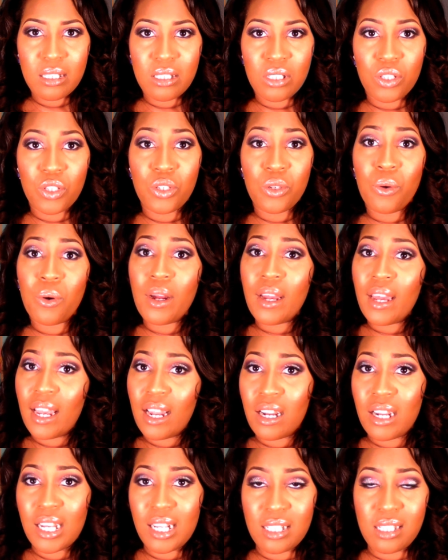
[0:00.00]
Your
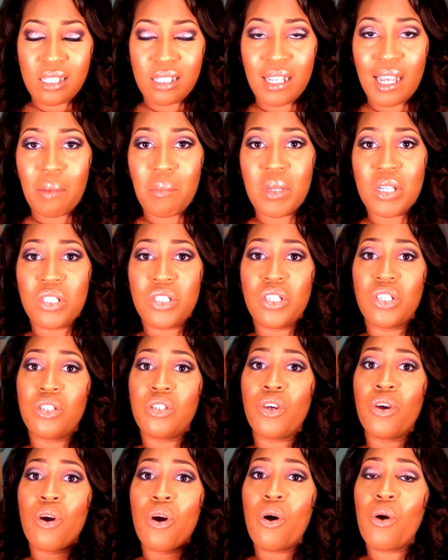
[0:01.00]
hair gets damaged and
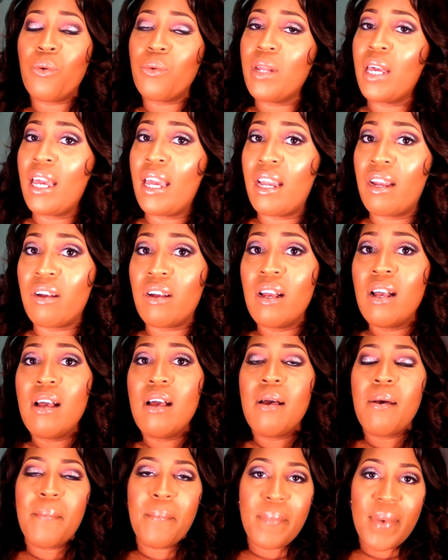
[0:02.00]
your own hair
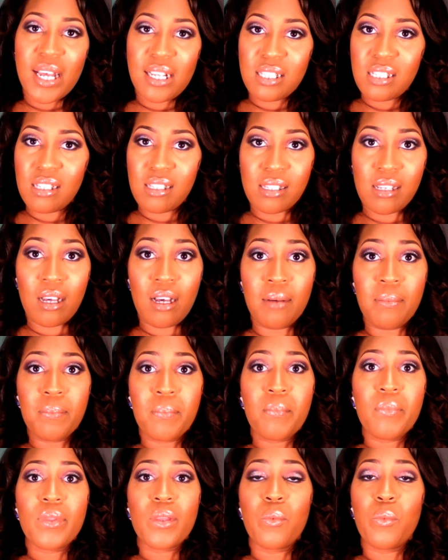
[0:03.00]
messes up
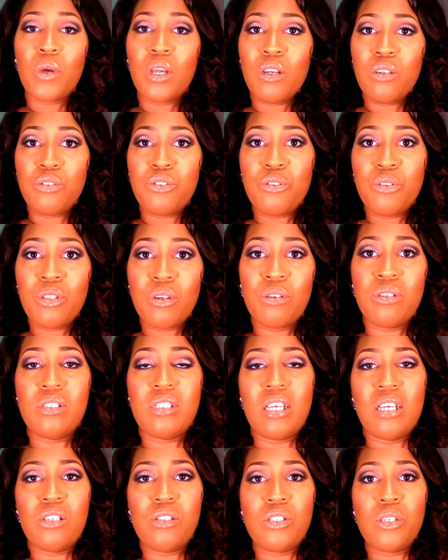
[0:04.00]
when you do those
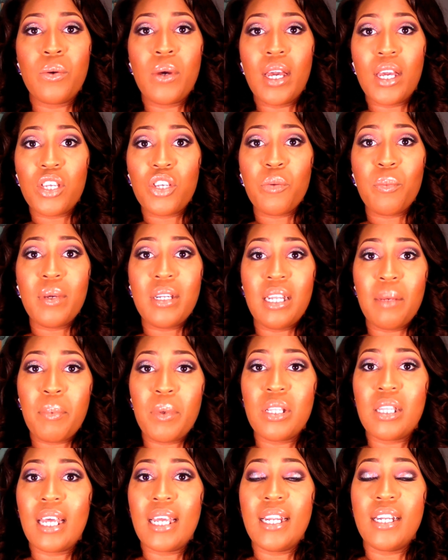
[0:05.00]
things to it and you
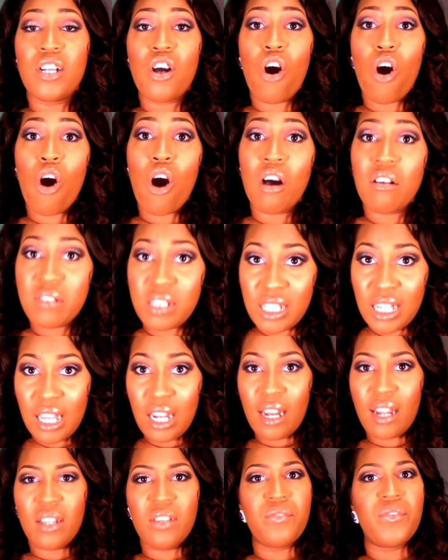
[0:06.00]
manipulate it often
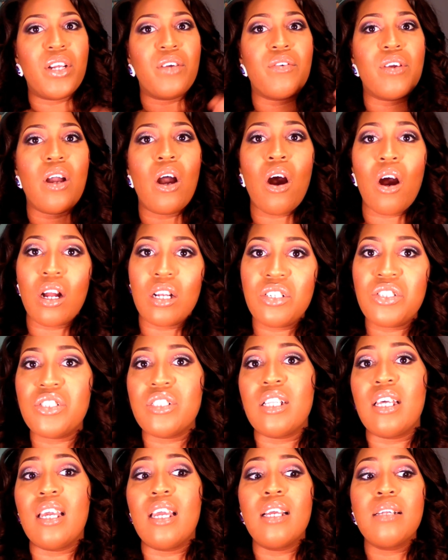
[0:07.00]
and very
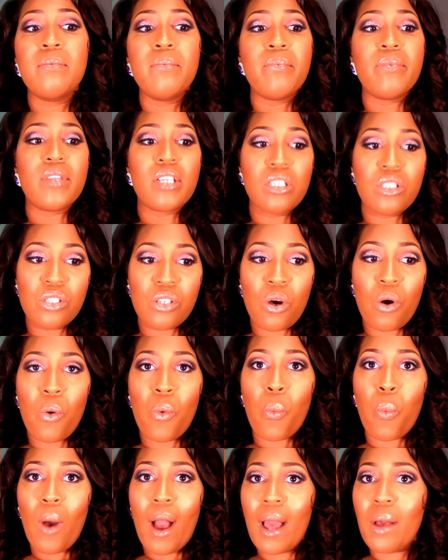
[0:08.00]
harshly. So
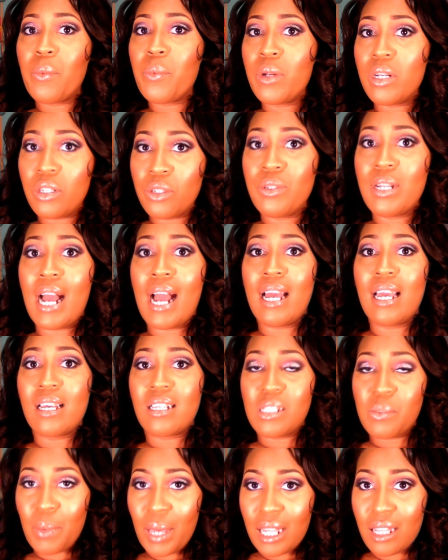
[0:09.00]
why wouldn't you not
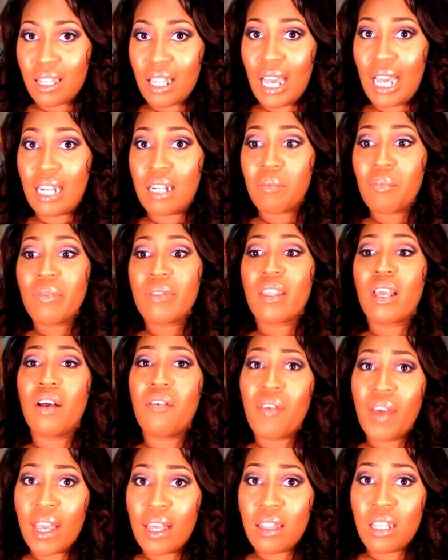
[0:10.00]
expect that
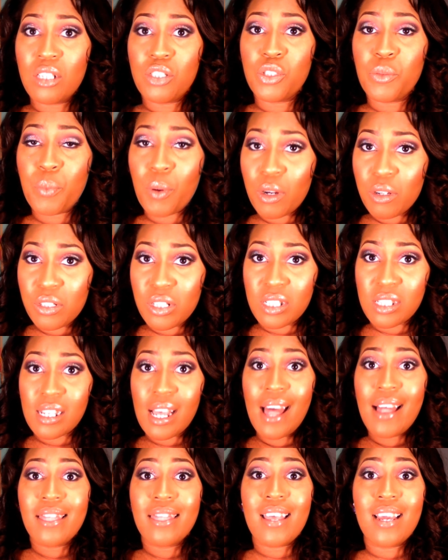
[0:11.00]
of hair that you purchased
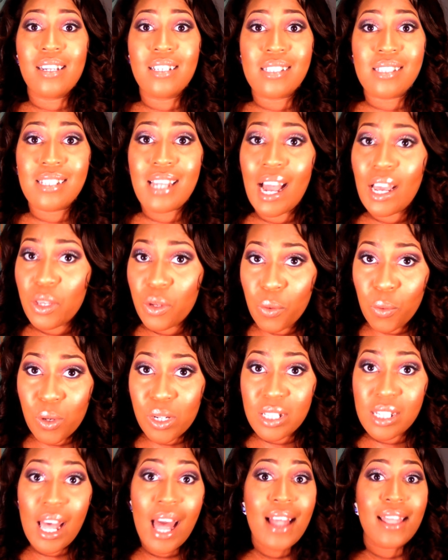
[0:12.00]
that is not
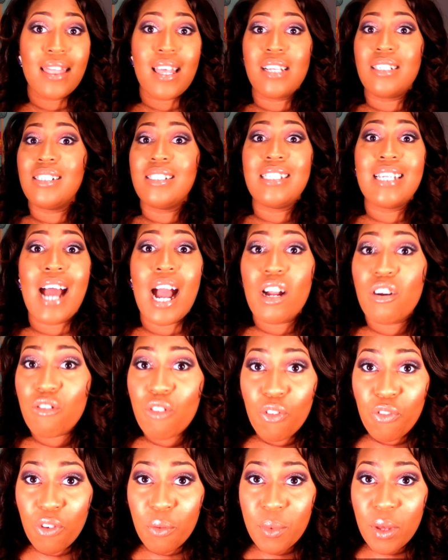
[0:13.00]
yours, that did not grow
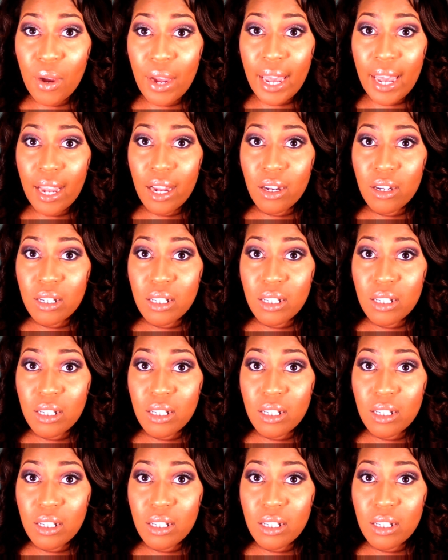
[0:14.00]
from your hair?